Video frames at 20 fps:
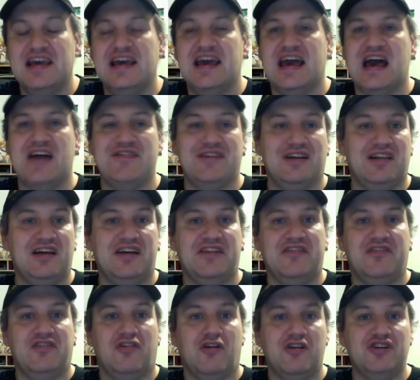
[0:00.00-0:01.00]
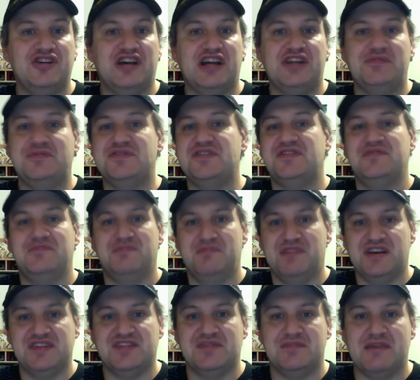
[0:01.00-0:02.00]
Having a lot of large items
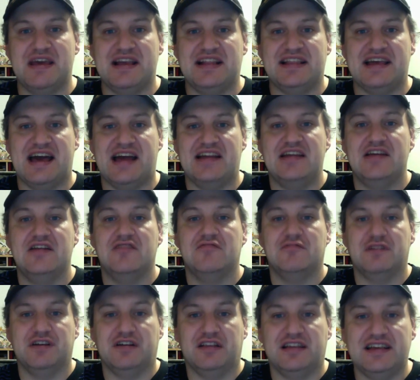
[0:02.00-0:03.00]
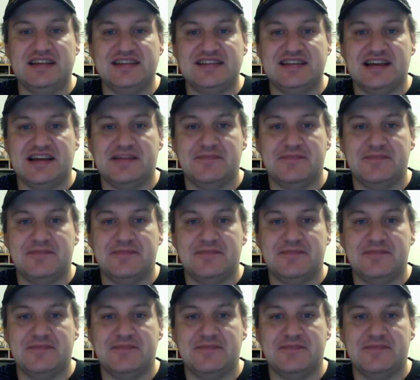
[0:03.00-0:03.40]
doesn't make that realistic.